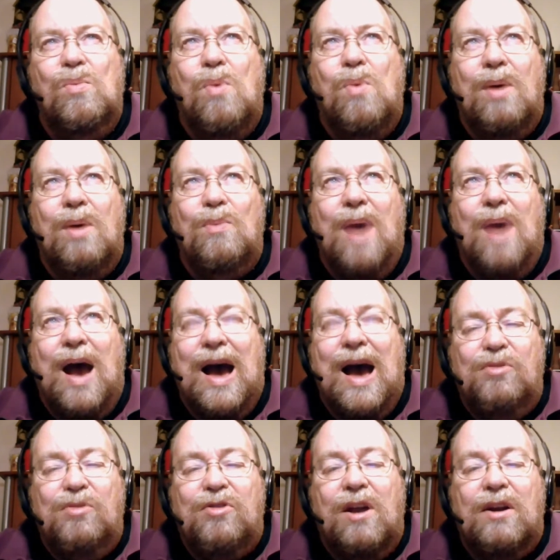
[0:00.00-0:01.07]
What
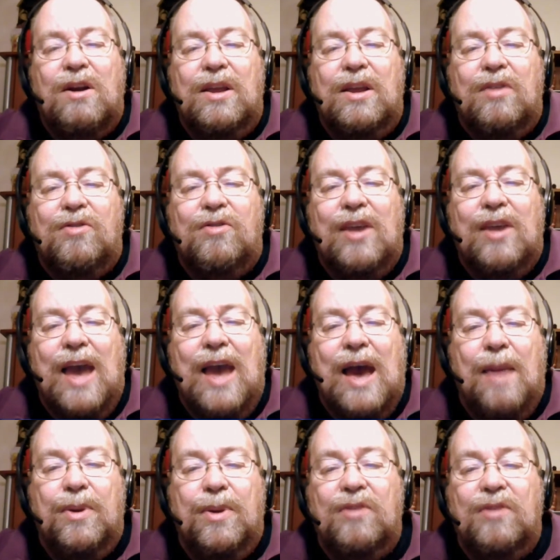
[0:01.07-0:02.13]
I'm starting to see
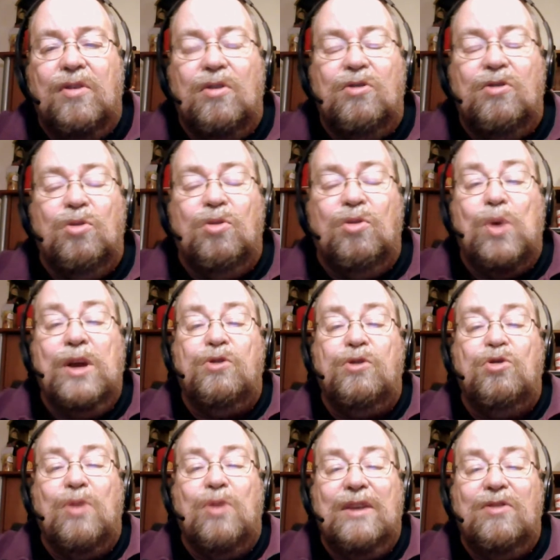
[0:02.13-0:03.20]
happen is there's a real
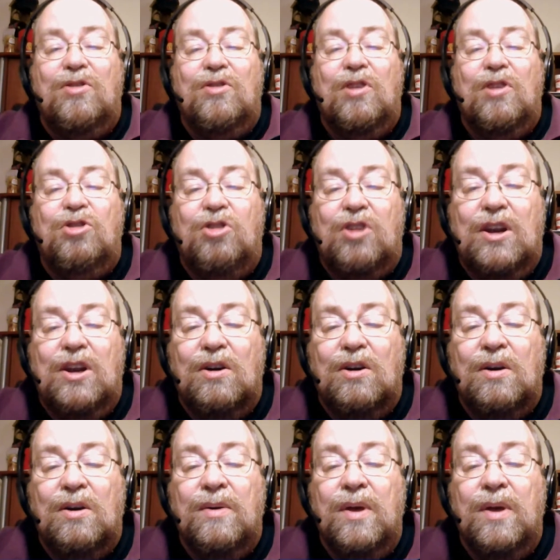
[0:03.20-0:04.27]
transition here